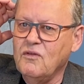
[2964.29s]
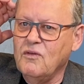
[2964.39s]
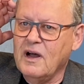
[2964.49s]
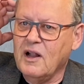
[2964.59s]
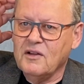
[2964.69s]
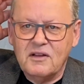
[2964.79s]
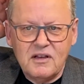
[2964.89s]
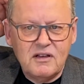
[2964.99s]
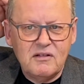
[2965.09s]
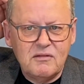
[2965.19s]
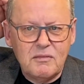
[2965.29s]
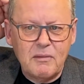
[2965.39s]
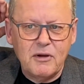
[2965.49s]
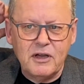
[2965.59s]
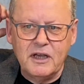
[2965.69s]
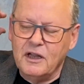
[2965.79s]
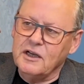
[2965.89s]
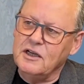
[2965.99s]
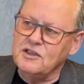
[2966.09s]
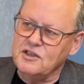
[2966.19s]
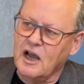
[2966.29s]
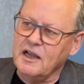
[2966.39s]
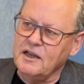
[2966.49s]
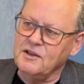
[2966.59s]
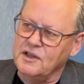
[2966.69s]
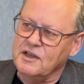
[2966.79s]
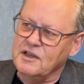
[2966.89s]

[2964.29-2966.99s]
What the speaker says: Well, remember Gilligan's Island?